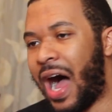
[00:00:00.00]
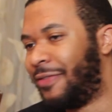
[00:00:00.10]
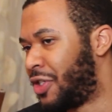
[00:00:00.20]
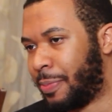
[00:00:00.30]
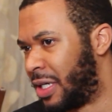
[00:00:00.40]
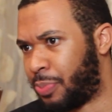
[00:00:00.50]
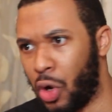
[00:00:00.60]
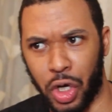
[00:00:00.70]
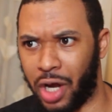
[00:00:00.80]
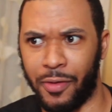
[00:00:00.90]
Obviously the best
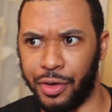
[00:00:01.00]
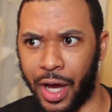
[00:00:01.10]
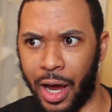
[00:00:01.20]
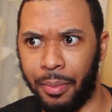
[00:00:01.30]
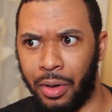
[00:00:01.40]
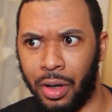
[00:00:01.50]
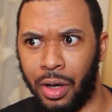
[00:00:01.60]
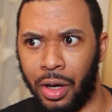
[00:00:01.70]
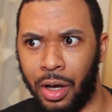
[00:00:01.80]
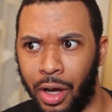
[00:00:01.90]
point guard of all time.
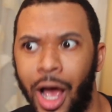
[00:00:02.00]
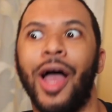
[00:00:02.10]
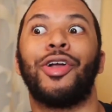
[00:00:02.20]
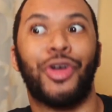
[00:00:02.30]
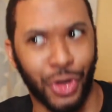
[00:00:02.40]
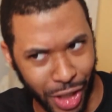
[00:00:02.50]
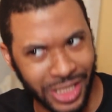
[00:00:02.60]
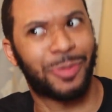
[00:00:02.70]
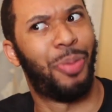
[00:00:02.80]
Chris